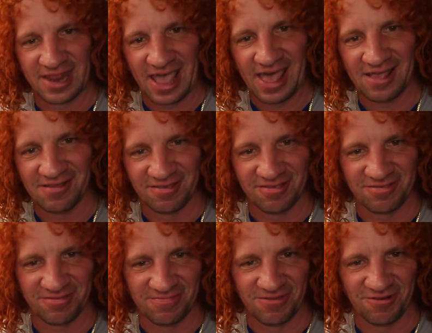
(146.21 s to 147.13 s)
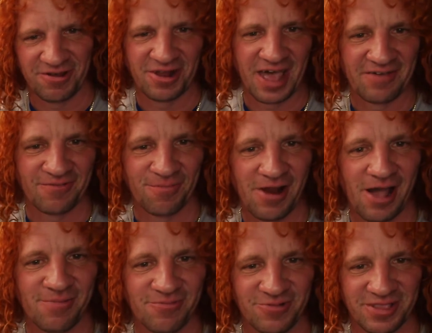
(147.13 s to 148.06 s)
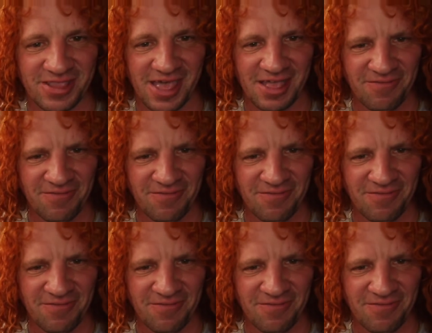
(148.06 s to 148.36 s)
that, they're going to have a problem with that.